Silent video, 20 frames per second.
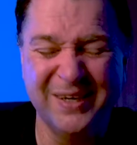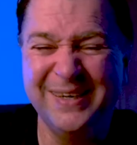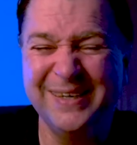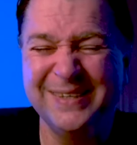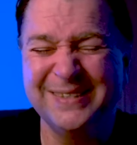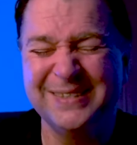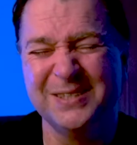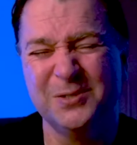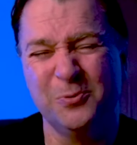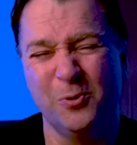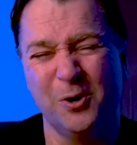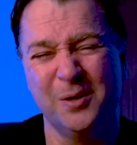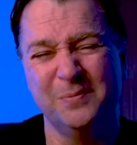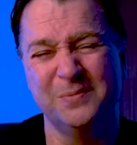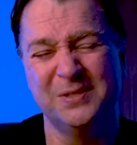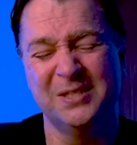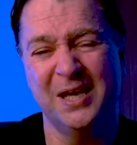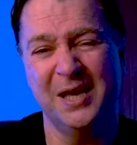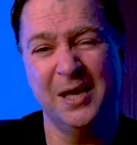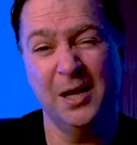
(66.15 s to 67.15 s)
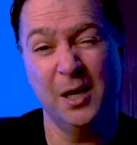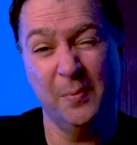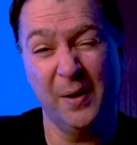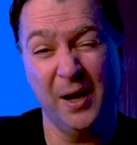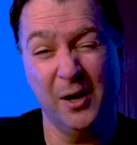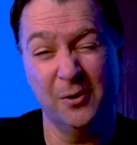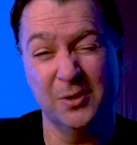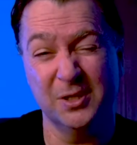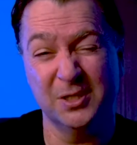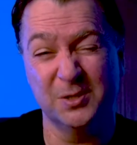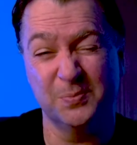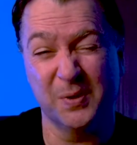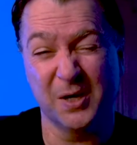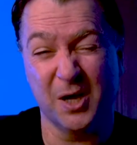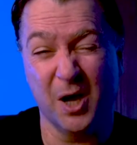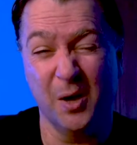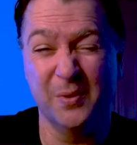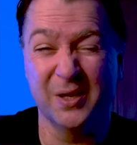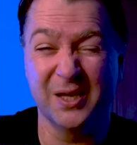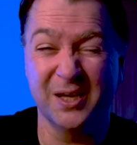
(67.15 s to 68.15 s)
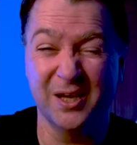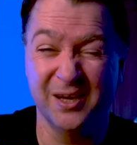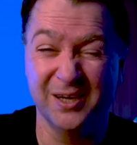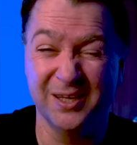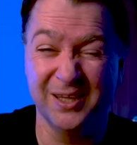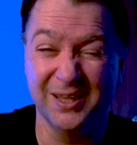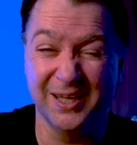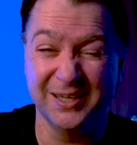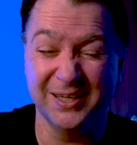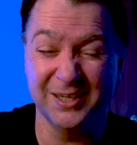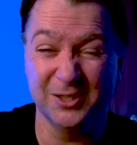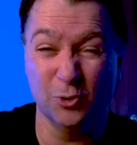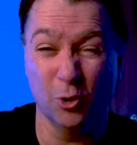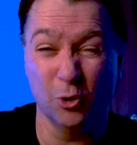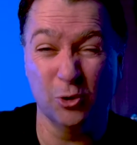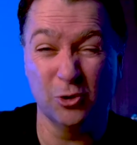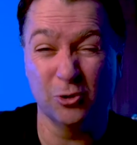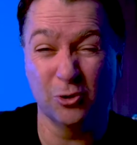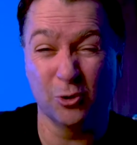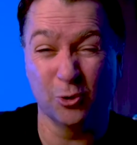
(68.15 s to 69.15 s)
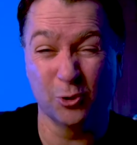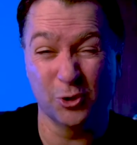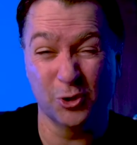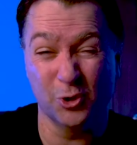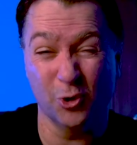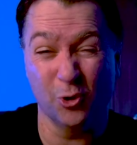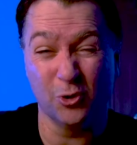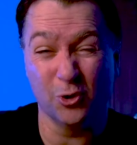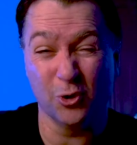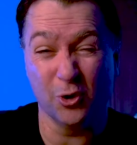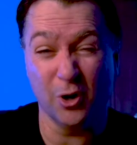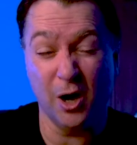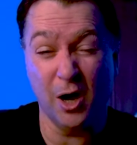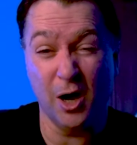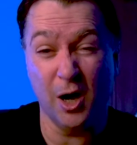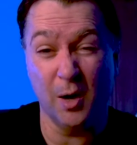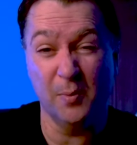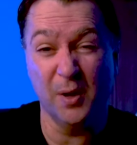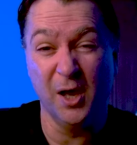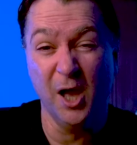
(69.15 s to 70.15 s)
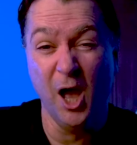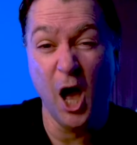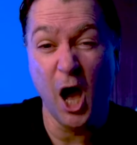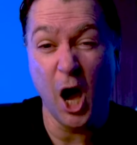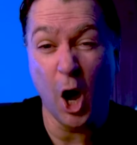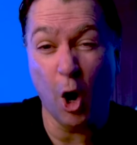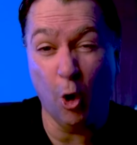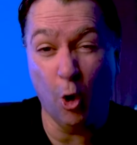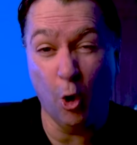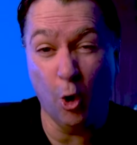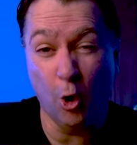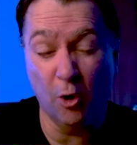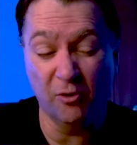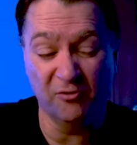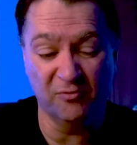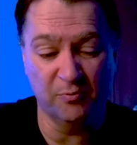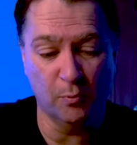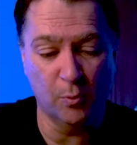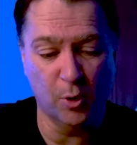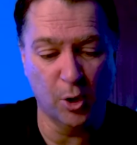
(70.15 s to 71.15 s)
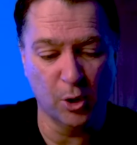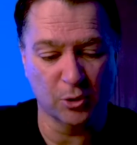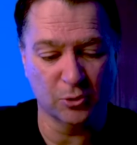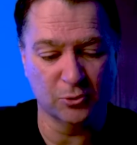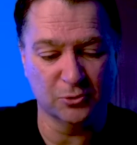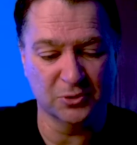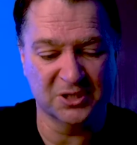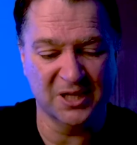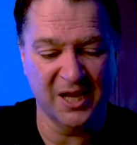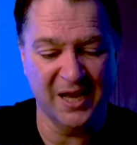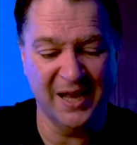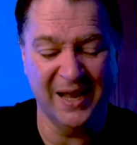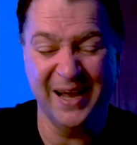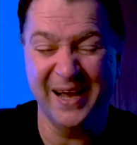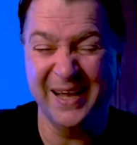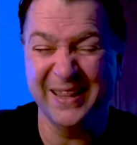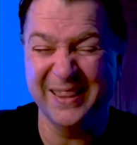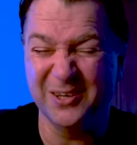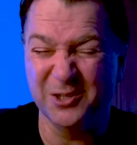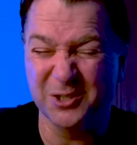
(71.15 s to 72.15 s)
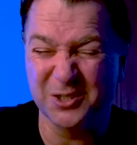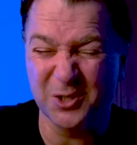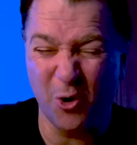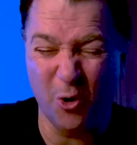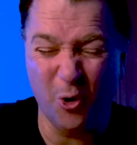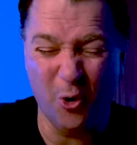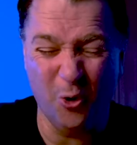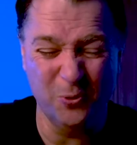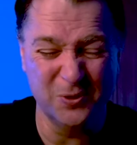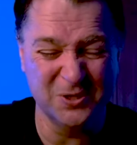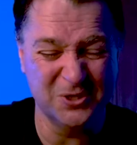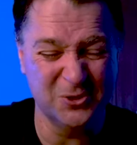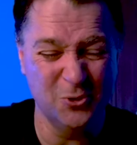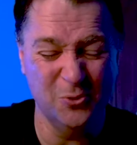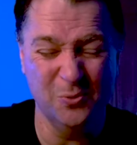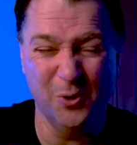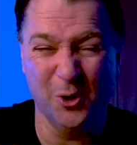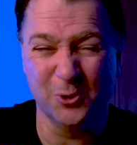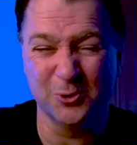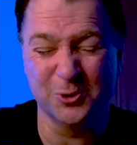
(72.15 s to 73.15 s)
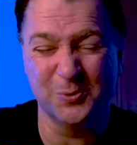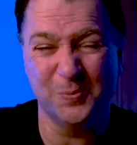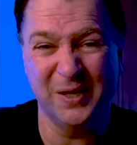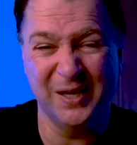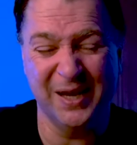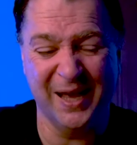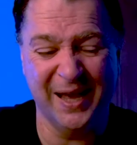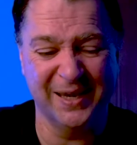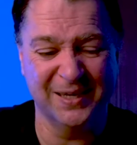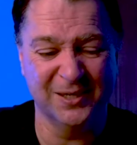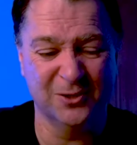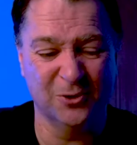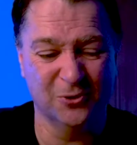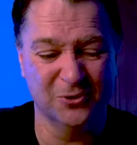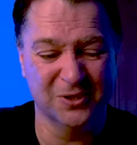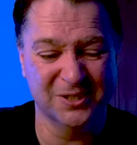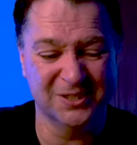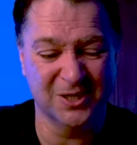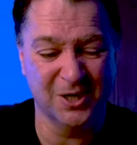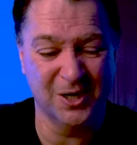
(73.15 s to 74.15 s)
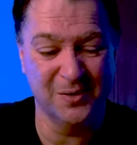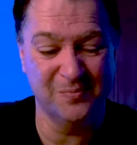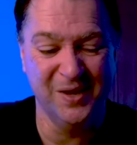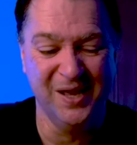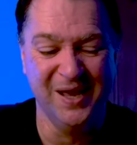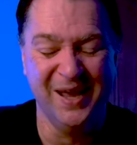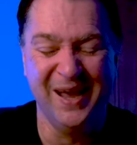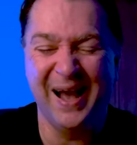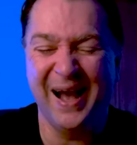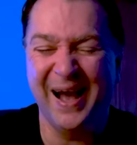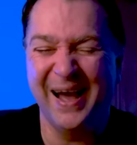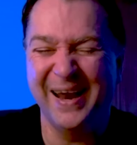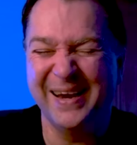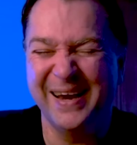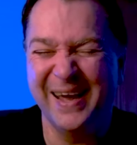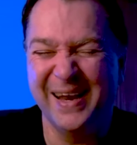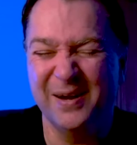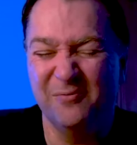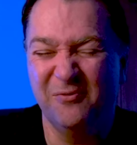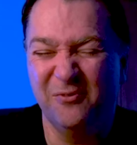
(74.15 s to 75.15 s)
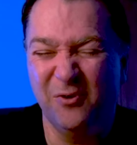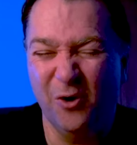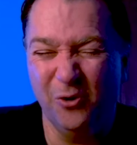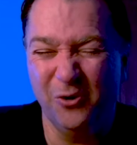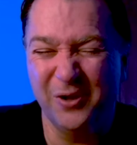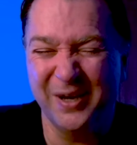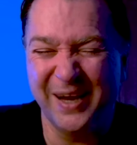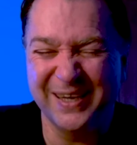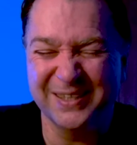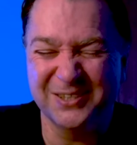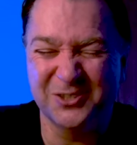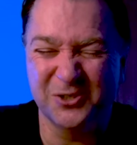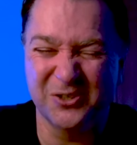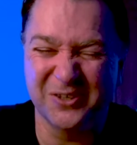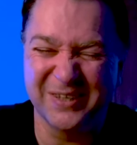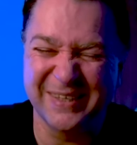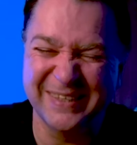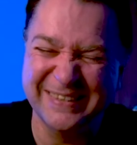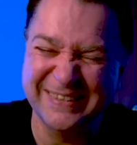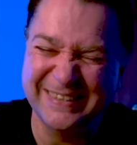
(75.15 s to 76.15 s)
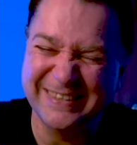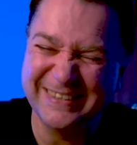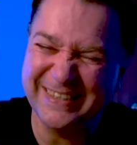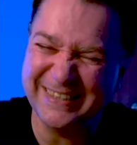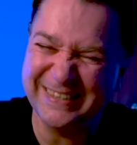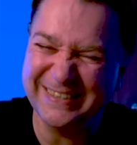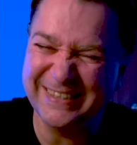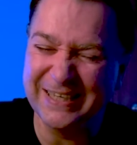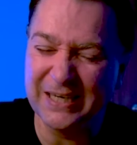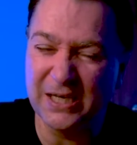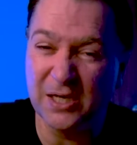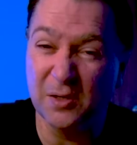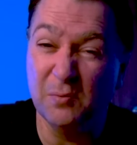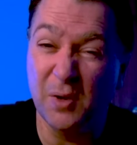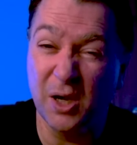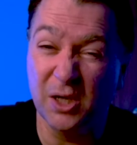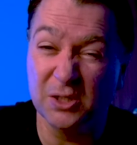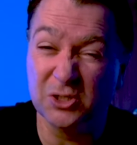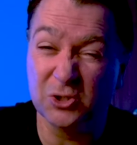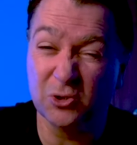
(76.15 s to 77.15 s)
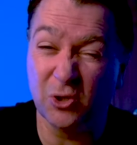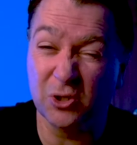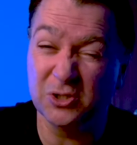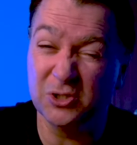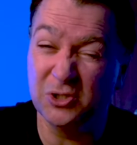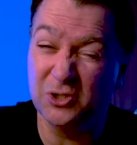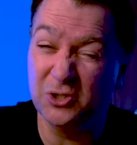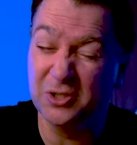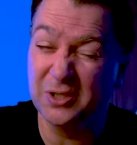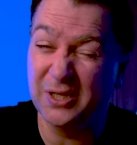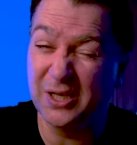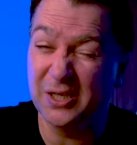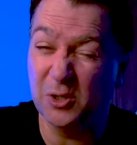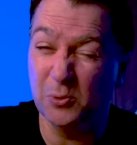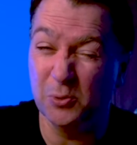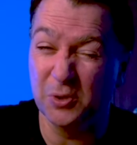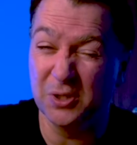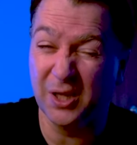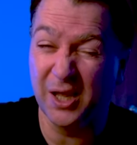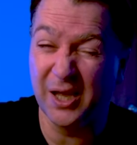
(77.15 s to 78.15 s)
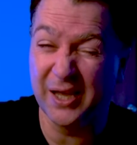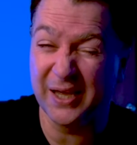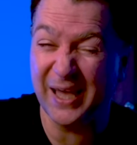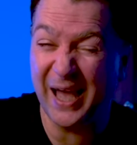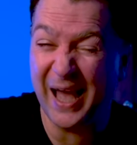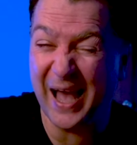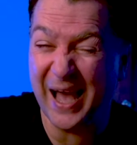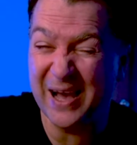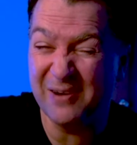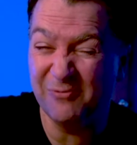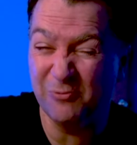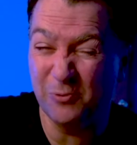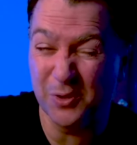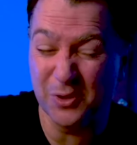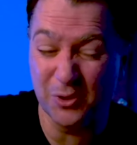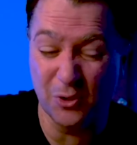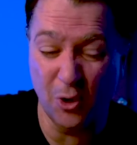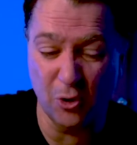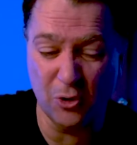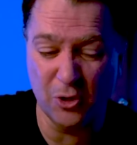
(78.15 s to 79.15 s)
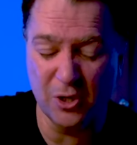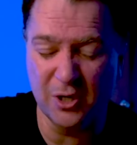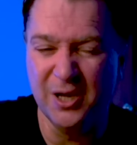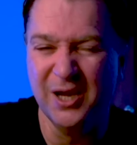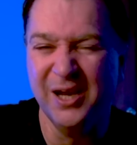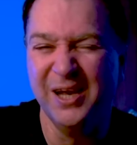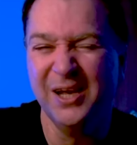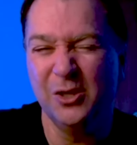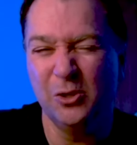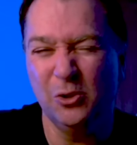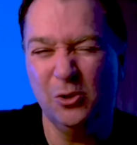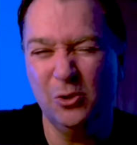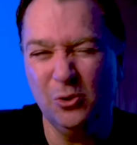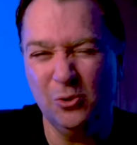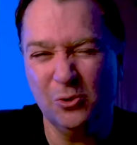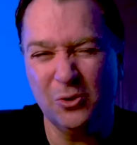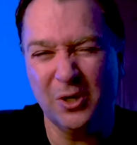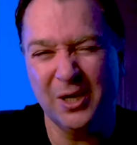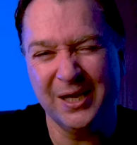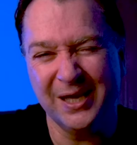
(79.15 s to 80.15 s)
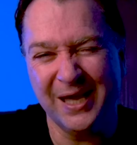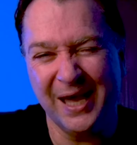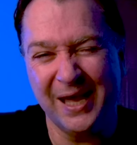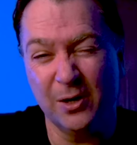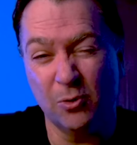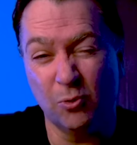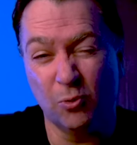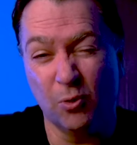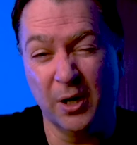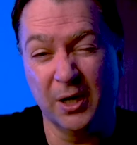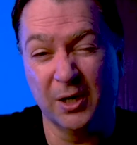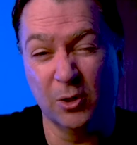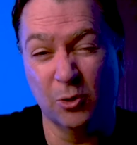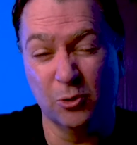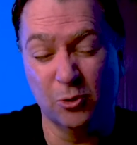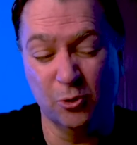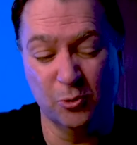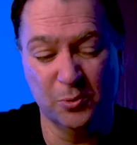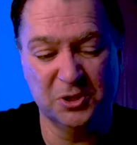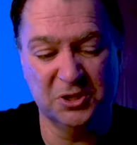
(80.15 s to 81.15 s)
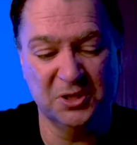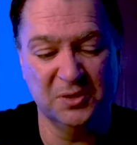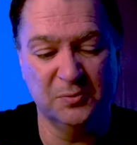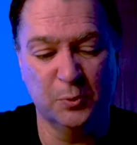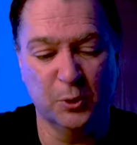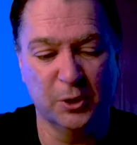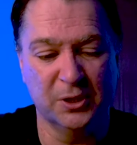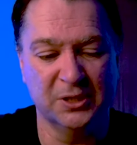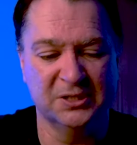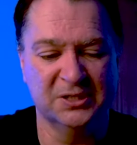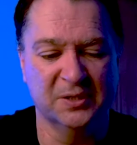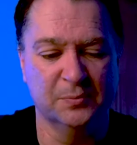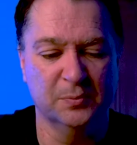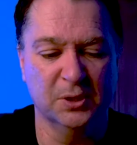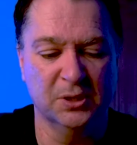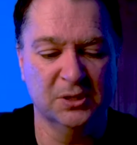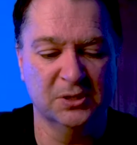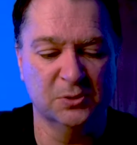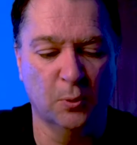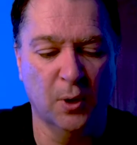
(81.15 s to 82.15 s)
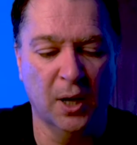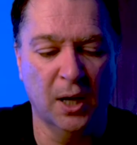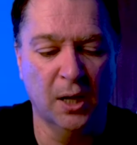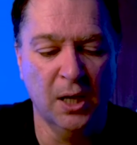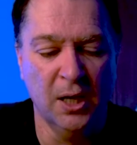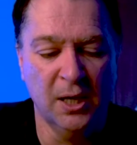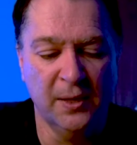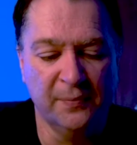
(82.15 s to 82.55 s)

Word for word: And this is what I'm saying about this becoming kind of like the Docker or Docker Hub of models. There is always new models being added all the time, and then following that sort of consistent command structure that you would like have with Docker, you can get it running on your machine pretty simple as well.